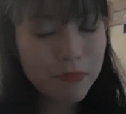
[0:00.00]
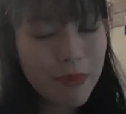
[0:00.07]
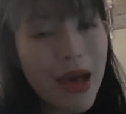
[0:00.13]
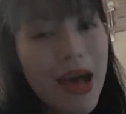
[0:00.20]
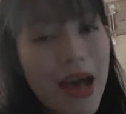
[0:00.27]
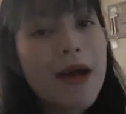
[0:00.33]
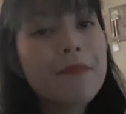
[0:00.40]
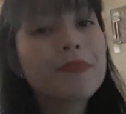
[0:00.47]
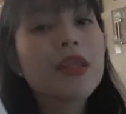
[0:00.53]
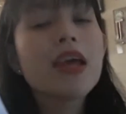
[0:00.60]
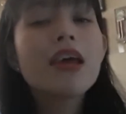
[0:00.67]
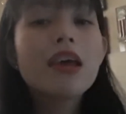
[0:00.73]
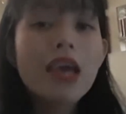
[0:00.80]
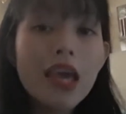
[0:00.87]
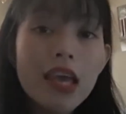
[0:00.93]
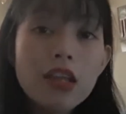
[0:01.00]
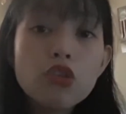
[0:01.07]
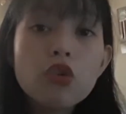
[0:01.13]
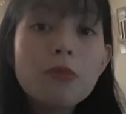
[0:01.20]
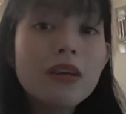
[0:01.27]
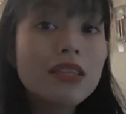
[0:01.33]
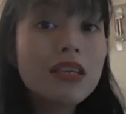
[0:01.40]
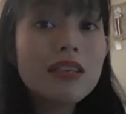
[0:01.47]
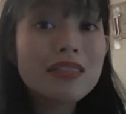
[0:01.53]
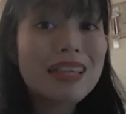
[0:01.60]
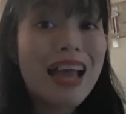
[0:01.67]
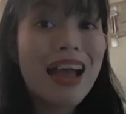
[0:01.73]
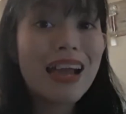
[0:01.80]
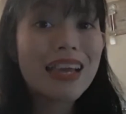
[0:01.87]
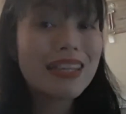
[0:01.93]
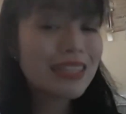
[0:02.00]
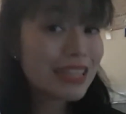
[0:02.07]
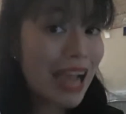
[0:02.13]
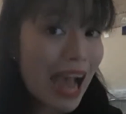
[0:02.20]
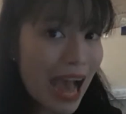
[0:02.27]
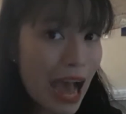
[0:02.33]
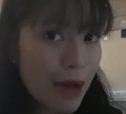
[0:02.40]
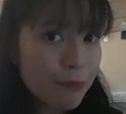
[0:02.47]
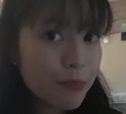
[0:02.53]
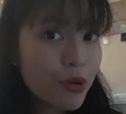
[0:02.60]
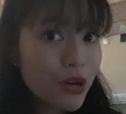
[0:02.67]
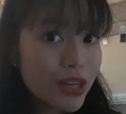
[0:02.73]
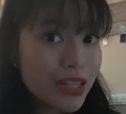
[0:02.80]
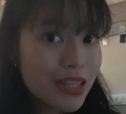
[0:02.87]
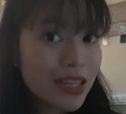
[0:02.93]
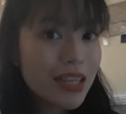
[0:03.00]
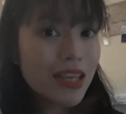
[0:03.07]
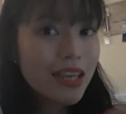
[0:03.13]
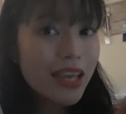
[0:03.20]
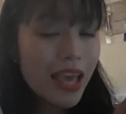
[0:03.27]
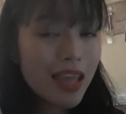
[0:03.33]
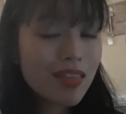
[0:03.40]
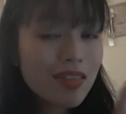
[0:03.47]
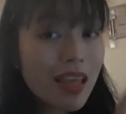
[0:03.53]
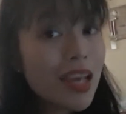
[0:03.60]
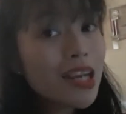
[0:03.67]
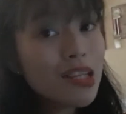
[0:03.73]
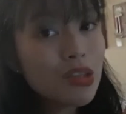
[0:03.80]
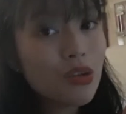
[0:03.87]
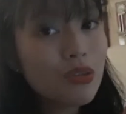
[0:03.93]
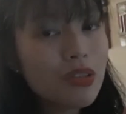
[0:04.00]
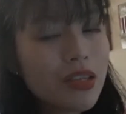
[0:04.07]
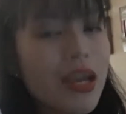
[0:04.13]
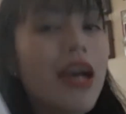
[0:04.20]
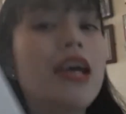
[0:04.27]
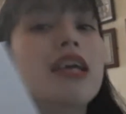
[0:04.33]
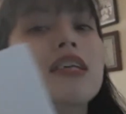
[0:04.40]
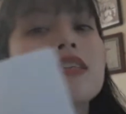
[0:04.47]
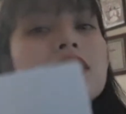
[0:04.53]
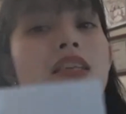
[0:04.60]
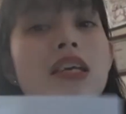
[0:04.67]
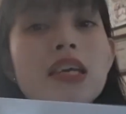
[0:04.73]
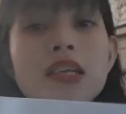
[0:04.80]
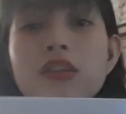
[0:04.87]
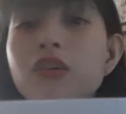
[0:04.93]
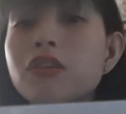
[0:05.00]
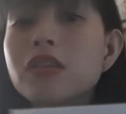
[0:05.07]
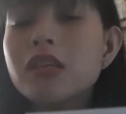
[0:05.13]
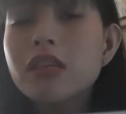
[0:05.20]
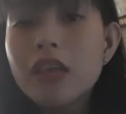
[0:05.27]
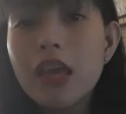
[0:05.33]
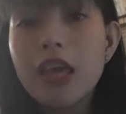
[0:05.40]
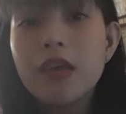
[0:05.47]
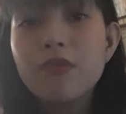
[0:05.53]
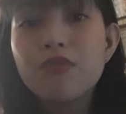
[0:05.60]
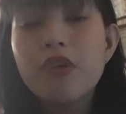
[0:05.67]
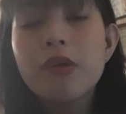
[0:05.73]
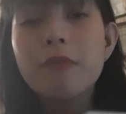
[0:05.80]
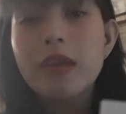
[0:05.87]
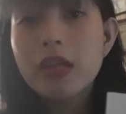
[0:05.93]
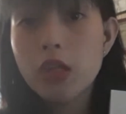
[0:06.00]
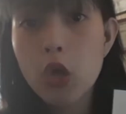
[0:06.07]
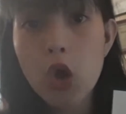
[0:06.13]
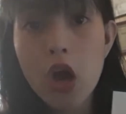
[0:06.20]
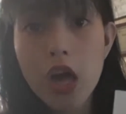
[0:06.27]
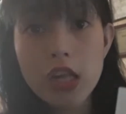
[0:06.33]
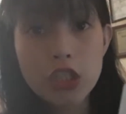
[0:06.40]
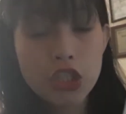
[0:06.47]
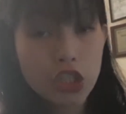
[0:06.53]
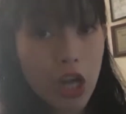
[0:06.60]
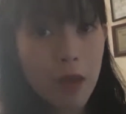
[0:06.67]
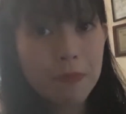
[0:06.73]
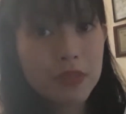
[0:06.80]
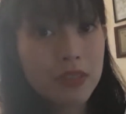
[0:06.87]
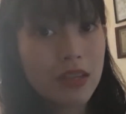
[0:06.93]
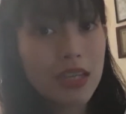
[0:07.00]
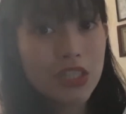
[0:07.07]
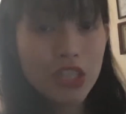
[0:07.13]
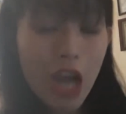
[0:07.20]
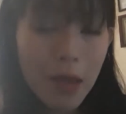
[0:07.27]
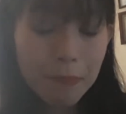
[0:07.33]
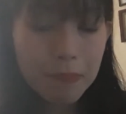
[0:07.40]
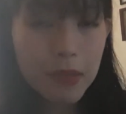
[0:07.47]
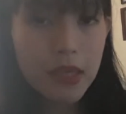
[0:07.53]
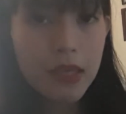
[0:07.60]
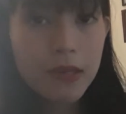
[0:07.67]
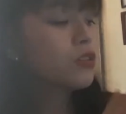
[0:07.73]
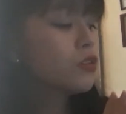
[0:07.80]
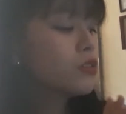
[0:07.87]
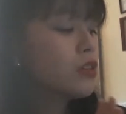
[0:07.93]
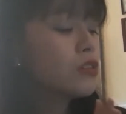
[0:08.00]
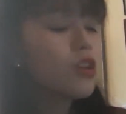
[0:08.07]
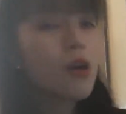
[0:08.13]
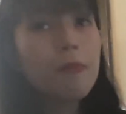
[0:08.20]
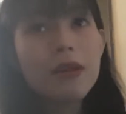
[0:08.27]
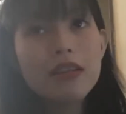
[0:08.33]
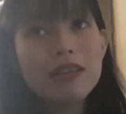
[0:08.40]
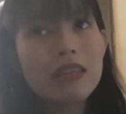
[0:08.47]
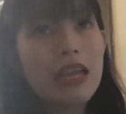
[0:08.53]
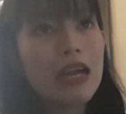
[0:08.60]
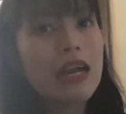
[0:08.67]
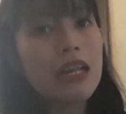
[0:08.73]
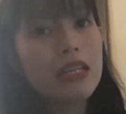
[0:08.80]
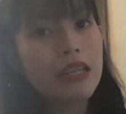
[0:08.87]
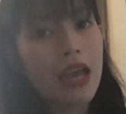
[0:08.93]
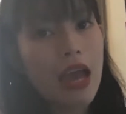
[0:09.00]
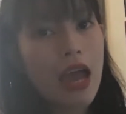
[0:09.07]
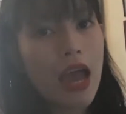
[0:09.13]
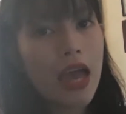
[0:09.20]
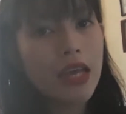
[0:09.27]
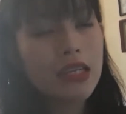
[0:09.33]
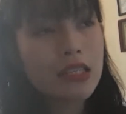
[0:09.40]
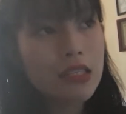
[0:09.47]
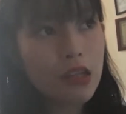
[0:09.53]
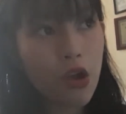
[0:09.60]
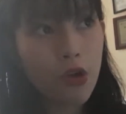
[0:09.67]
pa. And dumating sa akin kahapon. And take note guys, it only came from a local shop sa Shopee. So sa sobrang tagal niya, I